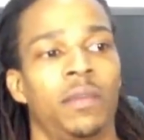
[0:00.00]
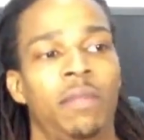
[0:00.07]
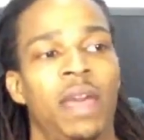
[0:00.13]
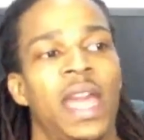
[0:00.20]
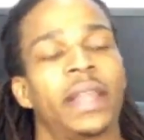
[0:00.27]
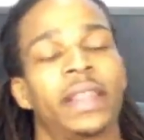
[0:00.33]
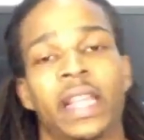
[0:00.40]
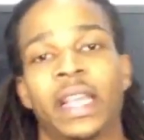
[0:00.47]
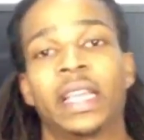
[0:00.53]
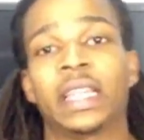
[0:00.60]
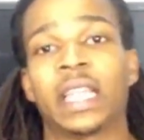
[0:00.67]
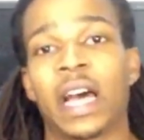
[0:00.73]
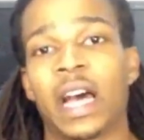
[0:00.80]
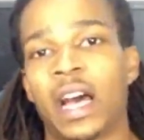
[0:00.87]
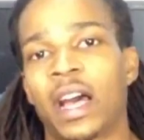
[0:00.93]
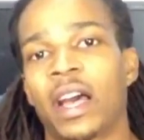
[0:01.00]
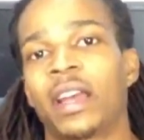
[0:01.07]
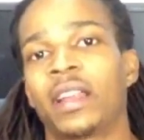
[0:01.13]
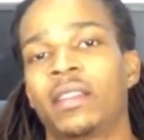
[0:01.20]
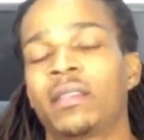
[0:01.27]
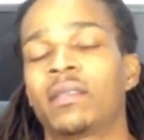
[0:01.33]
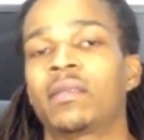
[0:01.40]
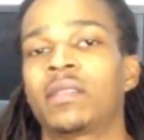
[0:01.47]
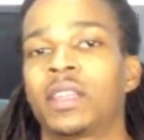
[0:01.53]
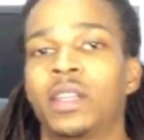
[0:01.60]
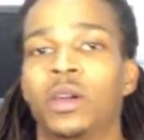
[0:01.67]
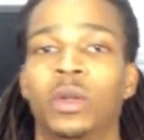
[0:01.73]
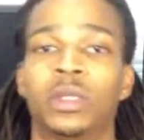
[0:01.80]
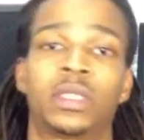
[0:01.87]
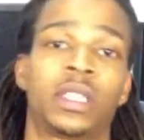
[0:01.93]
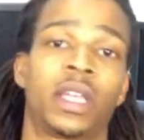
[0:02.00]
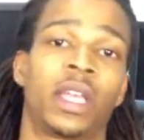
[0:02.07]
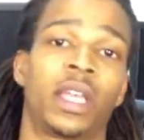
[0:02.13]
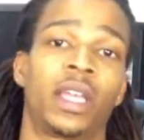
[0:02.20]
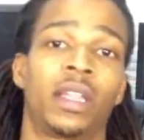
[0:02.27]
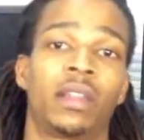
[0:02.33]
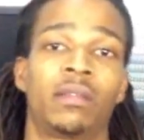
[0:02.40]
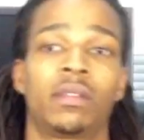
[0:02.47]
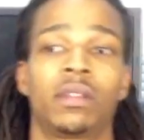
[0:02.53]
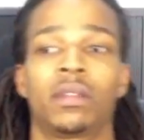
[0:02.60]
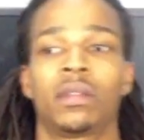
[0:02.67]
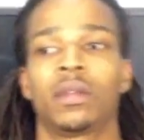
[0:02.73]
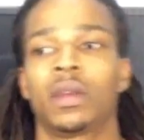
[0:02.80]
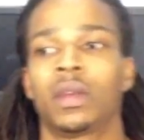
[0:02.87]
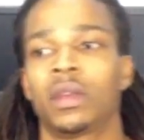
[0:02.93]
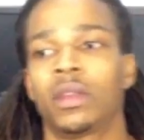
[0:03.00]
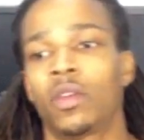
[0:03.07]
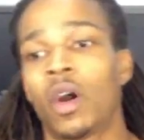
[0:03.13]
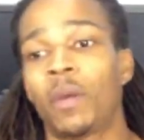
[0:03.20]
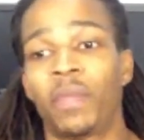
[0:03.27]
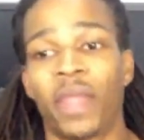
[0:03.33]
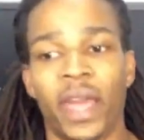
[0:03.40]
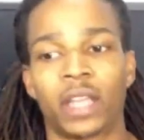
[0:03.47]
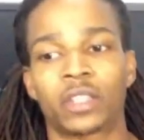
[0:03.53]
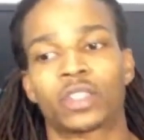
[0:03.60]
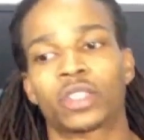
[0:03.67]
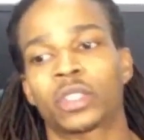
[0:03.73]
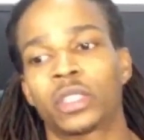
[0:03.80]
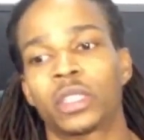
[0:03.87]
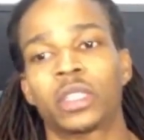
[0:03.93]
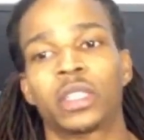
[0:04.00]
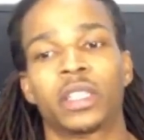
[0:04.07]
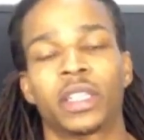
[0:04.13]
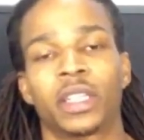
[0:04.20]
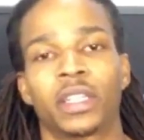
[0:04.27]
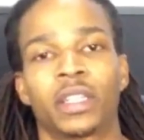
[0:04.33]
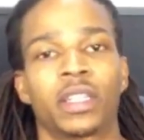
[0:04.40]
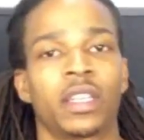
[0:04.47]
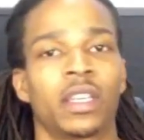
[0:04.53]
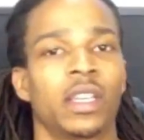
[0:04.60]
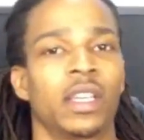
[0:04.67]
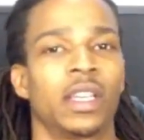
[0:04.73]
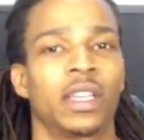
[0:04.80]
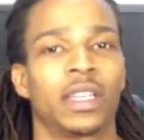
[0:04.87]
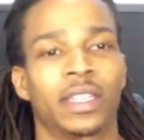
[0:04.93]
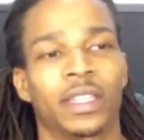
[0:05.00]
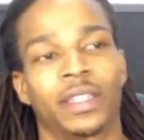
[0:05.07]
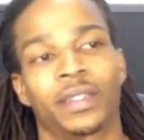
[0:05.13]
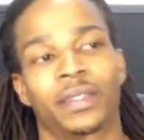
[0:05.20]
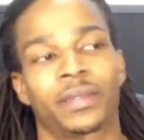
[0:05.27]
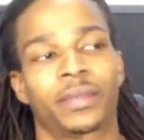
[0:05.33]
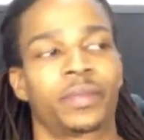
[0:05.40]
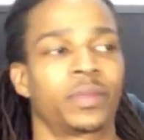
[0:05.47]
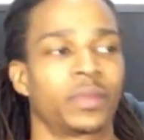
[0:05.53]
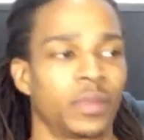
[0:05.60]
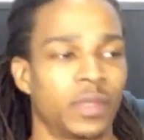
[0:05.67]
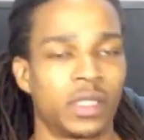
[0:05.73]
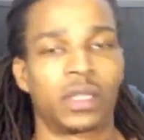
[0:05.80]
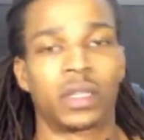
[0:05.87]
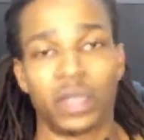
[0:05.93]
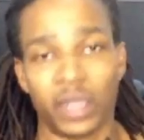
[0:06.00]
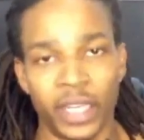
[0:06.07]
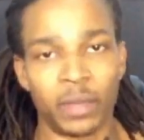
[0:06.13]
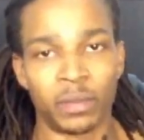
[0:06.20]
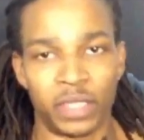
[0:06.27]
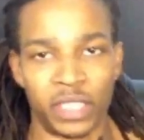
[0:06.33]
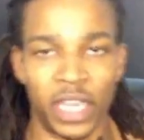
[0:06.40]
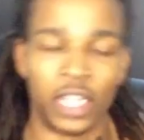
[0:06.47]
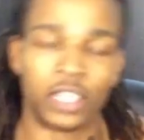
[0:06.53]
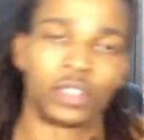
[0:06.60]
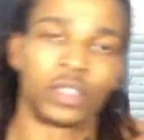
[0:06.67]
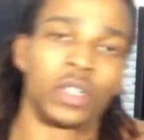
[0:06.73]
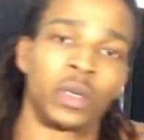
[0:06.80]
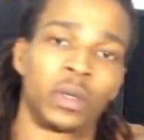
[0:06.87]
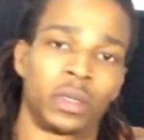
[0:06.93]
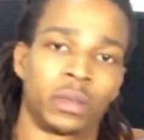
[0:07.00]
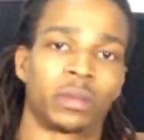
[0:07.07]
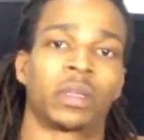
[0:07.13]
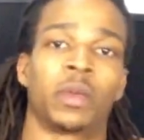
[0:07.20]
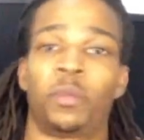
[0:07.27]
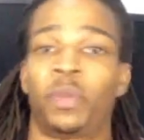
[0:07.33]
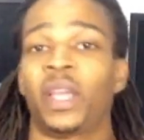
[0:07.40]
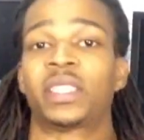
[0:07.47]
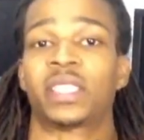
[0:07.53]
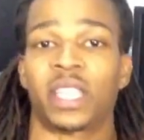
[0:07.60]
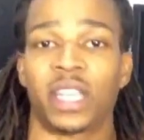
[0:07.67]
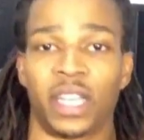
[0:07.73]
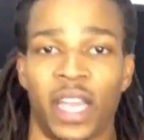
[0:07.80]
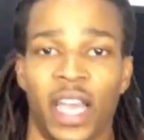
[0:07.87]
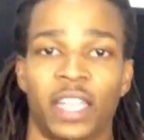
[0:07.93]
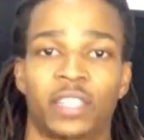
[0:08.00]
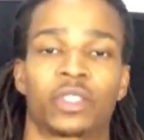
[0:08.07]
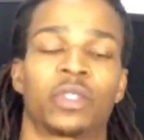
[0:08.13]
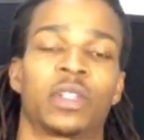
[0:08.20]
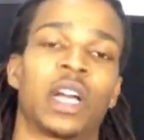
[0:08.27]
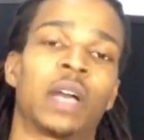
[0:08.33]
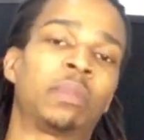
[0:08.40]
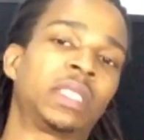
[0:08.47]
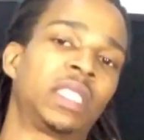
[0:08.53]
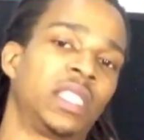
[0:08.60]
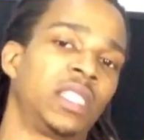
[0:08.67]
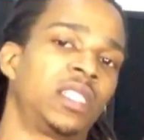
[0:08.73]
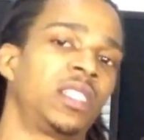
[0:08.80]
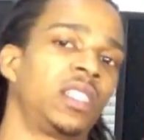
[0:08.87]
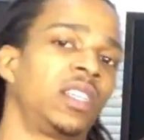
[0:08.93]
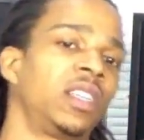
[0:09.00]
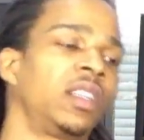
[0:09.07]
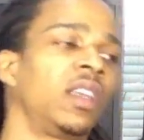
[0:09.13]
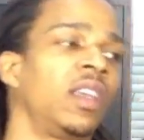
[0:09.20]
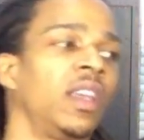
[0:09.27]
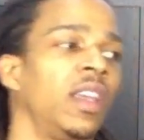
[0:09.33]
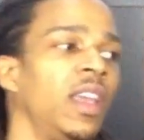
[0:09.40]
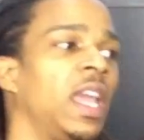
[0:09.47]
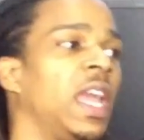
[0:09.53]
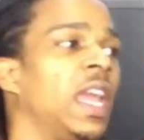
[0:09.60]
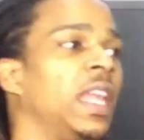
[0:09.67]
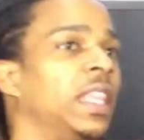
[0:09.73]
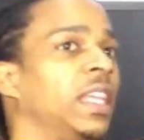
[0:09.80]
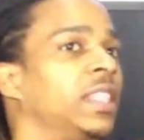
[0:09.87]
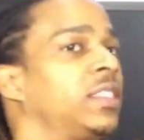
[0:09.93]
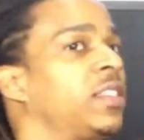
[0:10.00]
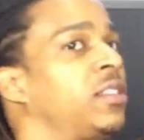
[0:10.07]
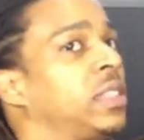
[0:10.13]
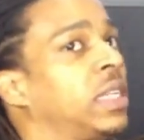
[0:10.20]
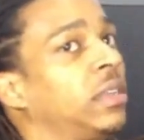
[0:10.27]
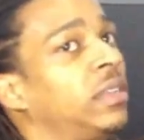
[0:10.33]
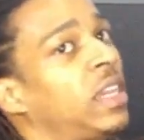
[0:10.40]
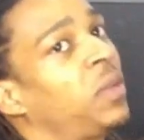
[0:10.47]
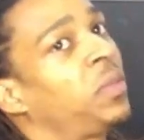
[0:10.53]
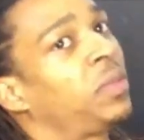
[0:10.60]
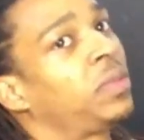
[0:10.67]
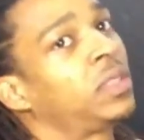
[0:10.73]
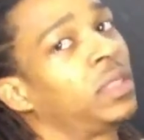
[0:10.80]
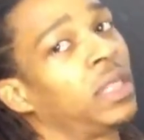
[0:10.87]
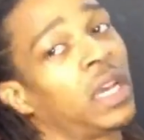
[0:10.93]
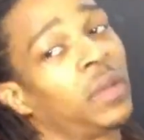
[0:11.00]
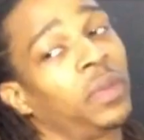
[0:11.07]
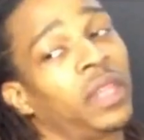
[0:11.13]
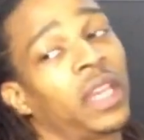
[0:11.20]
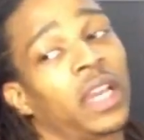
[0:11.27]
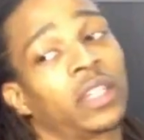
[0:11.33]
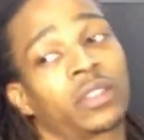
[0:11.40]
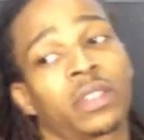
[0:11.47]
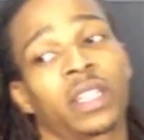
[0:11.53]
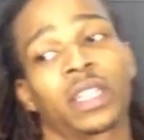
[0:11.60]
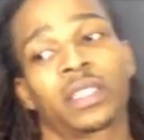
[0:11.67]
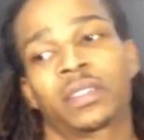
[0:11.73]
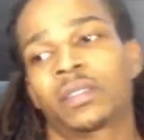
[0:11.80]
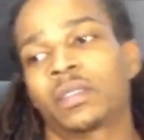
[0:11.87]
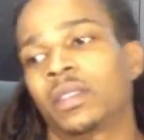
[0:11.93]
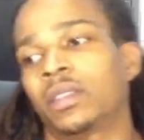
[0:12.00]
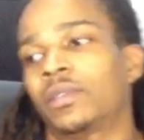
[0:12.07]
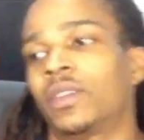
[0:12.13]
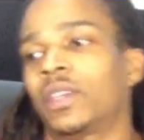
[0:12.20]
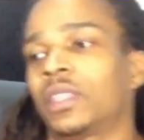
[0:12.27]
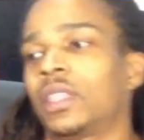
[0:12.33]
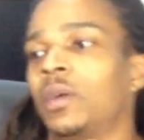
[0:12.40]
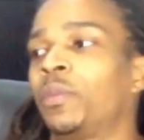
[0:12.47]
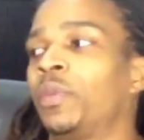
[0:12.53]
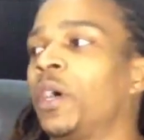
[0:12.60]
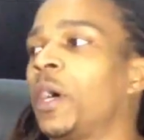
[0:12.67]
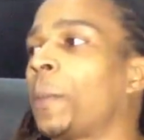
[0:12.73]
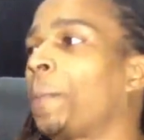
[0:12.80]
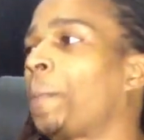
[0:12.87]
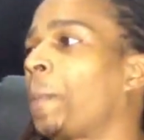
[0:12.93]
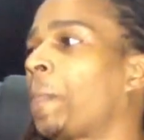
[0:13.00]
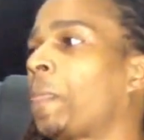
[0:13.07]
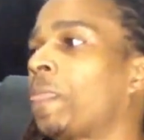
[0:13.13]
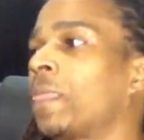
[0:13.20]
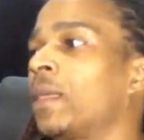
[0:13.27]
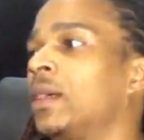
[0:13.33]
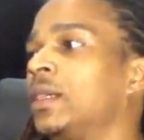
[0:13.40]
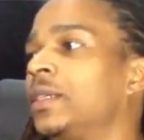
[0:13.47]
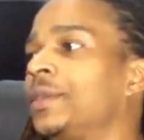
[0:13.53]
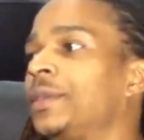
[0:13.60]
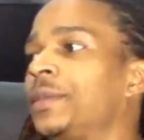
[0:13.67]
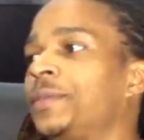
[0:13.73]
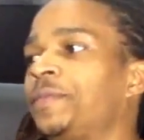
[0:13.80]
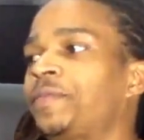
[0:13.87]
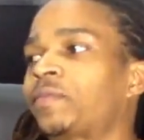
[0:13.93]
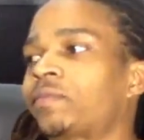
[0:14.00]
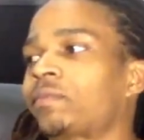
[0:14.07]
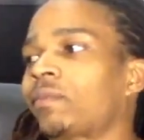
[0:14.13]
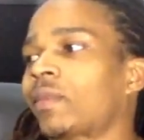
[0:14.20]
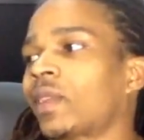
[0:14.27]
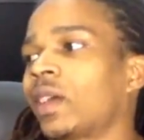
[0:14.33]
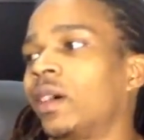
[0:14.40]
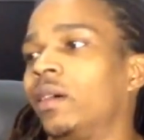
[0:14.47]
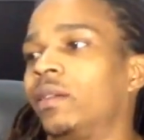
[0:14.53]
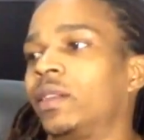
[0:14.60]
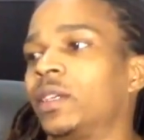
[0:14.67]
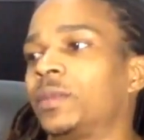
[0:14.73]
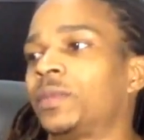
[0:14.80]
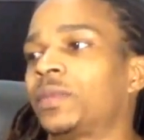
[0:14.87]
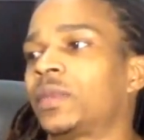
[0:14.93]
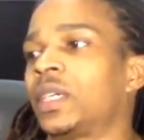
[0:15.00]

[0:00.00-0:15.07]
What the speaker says: bad that he lied, you know, and said, you know, I'm natural and, like, claims natural, competes in a natural competition, and then turns out to not be natural. That's, you know, fucked up. But I don't know.